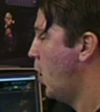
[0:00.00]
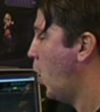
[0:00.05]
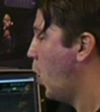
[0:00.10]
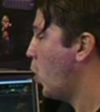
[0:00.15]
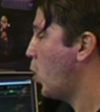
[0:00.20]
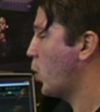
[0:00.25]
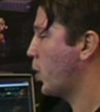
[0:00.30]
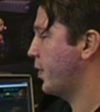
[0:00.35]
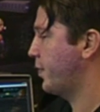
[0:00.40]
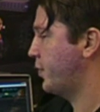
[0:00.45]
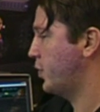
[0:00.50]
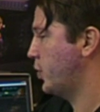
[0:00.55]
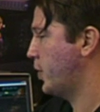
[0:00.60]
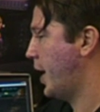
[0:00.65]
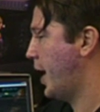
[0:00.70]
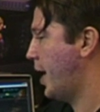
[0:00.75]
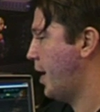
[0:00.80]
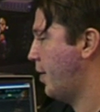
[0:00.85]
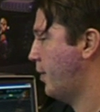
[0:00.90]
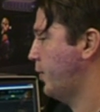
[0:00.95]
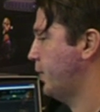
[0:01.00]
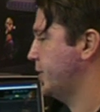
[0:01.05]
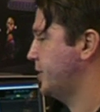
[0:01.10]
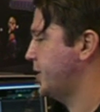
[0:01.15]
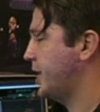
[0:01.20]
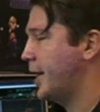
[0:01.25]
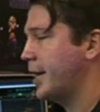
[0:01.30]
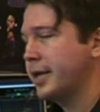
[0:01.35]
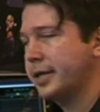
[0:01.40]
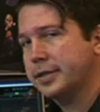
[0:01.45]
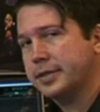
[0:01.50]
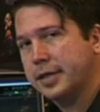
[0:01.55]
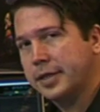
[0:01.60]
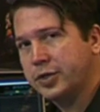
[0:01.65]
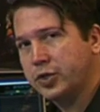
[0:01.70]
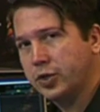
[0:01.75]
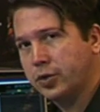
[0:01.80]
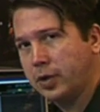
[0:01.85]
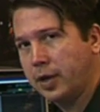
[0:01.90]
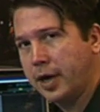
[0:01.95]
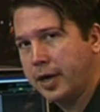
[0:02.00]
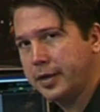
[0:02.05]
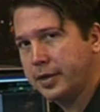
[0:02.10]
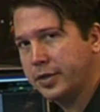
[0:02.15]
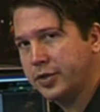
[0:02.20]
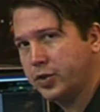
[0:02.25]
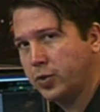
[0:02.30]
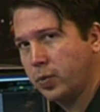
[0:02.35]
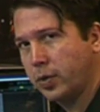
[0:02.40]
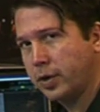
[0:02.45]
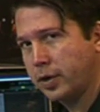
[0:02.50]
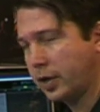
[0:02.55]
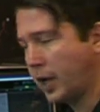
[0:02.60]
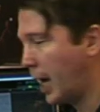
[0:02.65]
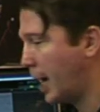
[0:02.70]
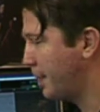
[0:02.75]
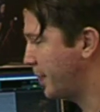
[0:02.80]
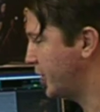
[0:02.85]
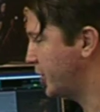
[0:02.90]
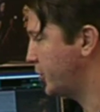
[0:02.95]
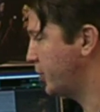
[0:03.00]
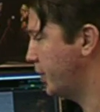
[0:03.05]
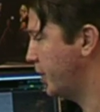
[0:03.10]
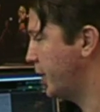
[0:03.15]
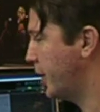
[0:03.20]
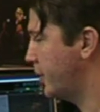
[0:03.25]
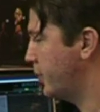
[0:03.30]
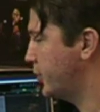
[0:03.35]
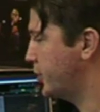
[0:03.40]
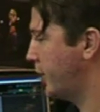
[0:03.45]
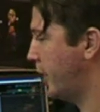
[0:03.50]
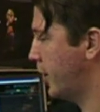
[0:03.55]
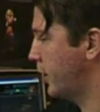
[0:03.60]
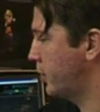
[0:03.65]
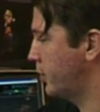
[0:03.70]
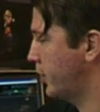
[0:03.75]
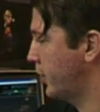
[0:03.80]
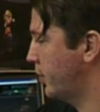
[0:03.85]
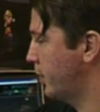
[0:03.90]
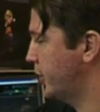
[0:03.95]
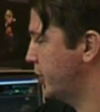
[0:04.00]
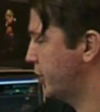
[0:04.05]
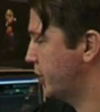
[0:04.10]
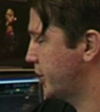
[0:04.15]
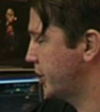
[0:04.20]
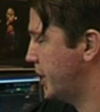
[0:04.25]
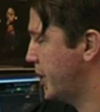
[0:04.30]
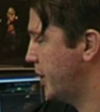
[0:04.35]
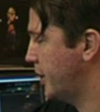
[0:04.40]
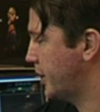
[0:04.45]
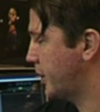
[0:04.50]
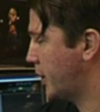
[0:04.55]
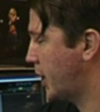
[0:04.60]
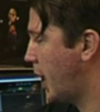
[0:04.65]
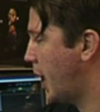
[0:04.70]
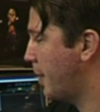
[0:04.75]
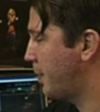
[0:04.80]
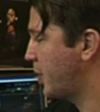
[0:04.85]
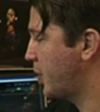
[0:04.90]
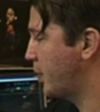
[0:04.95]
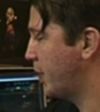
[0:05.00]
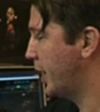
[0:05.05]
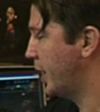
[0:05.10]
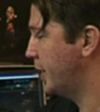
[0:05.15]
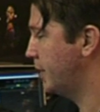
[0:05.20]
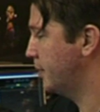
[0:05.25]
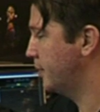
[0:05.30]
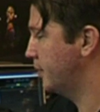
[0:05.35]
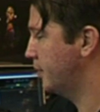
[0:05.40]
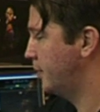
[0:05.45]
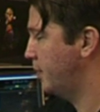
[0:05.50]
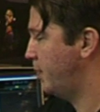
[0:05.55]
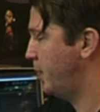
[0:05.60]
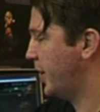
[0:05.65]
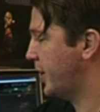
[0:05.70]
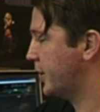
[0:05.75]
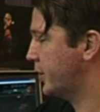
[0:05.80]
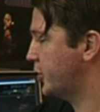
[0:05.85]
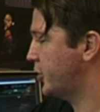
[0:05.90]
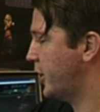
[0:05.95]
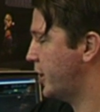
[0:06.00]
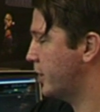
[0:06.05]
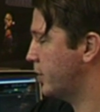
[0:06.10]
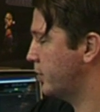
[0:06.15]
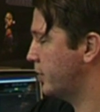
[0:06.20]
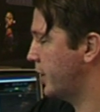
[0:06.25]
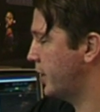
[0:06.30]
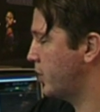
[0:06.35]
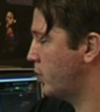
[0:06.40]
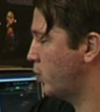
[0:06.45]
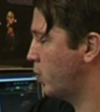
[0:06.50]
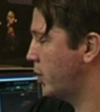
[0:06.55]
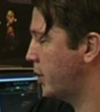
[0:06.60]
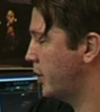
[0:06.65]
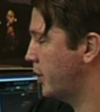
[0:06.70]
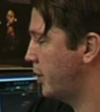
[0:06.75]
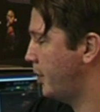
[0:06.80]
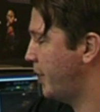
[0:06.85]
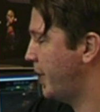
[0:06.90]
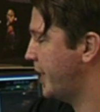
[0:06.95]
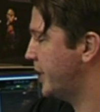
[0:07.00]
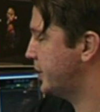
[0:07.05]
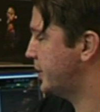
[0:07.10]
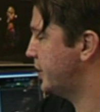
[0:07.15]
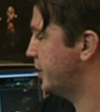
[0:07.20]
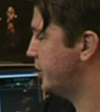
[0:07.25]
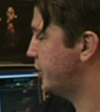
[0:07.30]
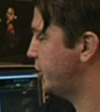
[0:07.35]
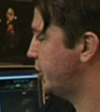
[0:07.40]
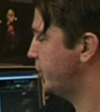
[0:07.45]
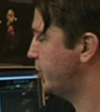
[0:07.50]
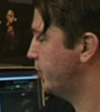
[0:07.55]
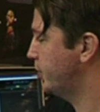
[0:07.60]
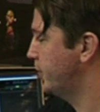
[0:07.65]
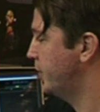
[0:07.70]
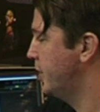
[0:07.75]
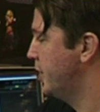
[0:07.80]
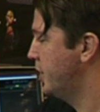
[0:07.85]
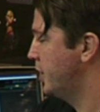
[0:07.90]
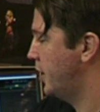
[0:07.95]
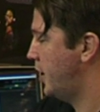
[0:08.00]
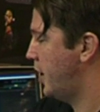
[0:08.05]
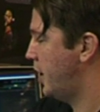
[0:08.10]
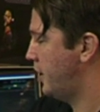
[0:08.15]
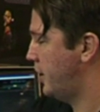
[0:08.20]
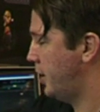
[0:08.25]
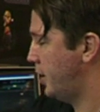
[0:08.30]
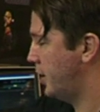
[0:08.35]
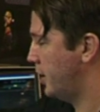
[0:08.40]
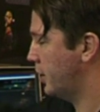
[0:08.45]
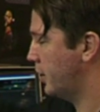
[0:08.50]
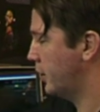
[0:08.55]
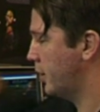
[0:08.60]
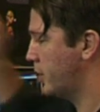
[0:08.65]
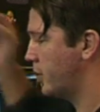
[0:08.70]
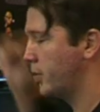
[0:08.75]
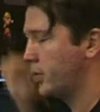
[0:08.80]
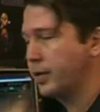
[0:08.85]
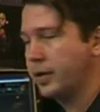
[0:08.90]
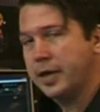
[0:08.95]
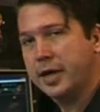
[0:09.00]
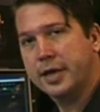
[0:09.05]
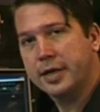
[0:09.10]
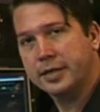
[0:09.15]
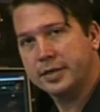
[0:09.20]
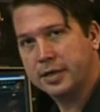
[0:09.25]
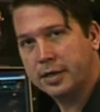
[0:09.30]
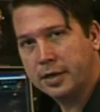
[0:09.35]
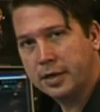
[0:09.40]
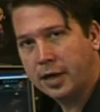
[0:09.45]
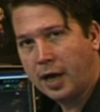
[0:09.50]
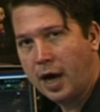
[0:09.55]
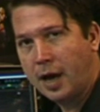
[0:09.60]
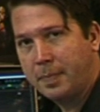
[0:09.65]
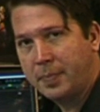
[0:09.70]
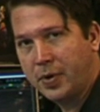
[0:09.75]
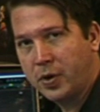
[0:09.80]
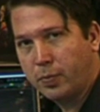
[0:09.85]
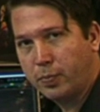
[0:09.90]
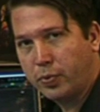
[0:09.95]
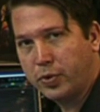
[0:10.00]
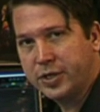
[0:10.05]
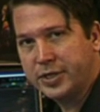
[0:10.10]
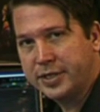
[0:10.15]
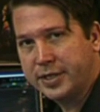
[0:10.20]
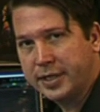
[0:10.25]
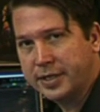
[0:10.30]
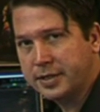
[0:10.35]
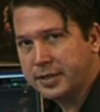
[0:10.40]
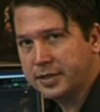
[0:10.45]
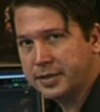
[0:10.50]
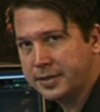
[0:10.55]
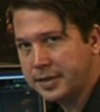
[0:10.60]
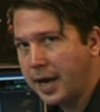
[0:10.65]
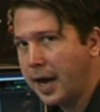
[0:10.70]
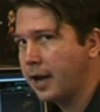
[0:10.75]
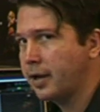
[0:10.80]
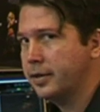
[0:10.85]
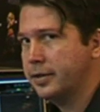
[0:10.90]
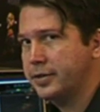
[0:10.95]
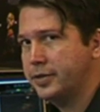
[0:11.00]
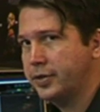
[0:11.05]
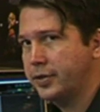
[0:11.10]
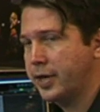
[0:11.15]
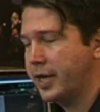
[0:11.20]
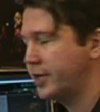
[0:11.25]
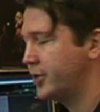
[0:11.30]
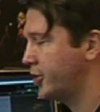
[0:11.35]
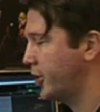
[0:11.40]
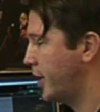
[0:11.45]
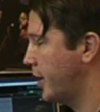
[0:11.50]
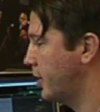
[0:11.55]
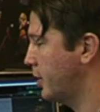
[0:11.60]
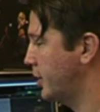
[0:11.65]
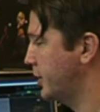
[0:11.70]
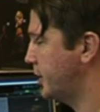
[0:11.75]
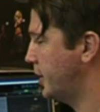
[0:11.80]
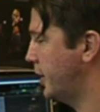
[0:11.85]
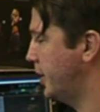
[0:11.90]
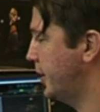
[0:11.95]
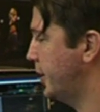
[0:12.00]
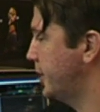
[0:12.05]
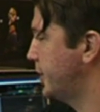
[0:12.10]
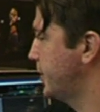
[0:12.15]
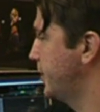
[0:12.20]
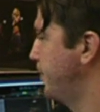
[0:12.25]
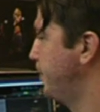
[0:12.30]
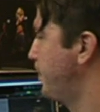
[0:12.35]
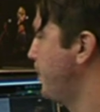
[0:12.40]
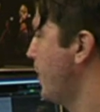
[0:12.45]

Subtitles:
Or if you have settings that you like that you want to copy to another channel, you would just hit the copy button, pick the channel that you wanted to paste it to, and then hit load, and it's going to copy your presets exactly to that channel as it is.